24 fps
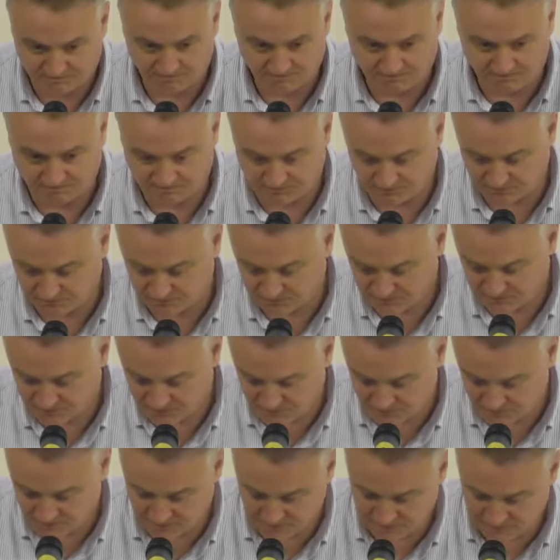
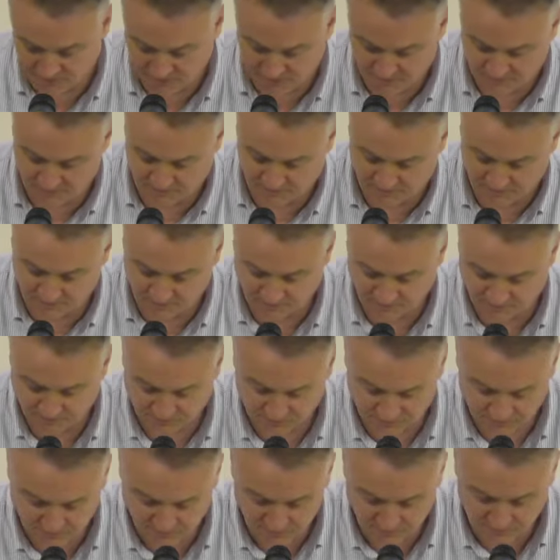
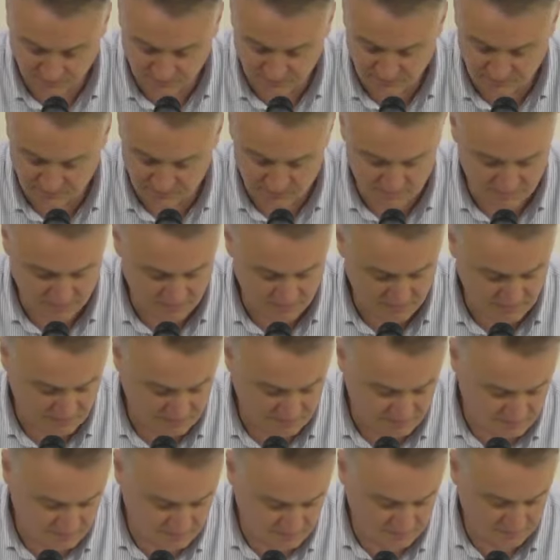
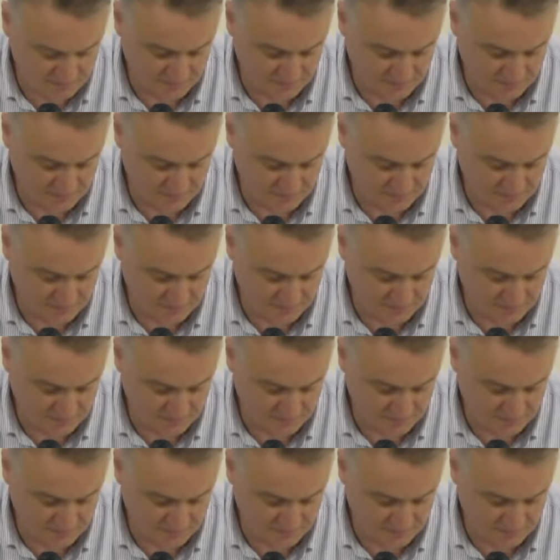Nothing is said.